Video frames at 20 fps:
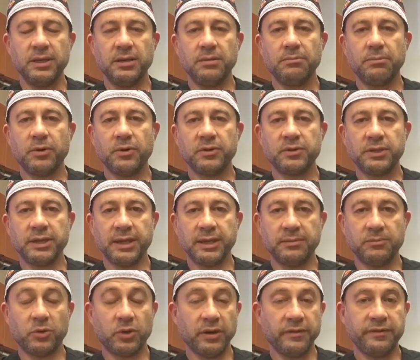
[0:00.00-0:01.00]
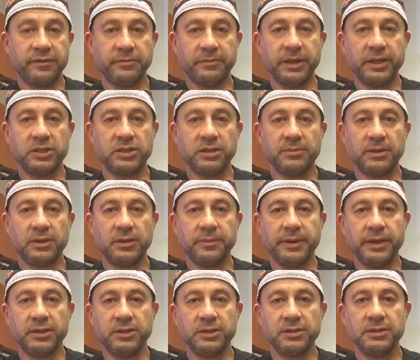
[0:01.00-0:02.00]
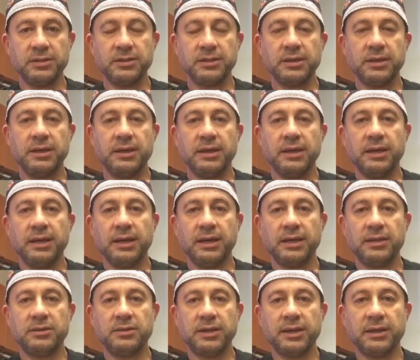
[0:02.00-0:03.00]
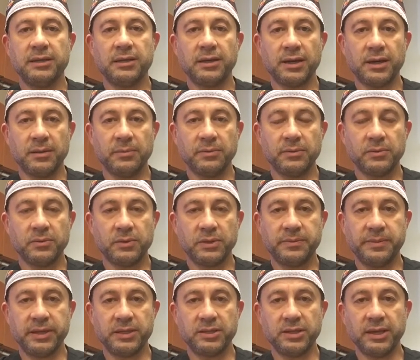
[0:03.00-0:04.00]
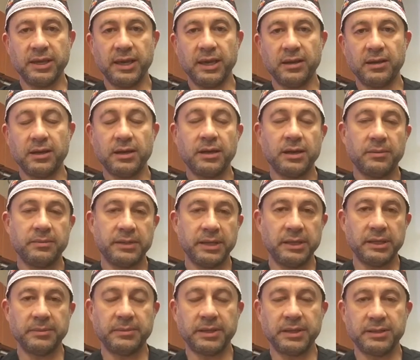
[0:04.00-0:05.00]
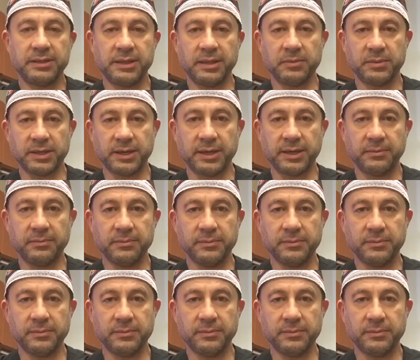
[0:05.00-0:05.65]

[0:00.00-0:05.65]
both to get more information about the patients and to get their help with patient care and update them at the same time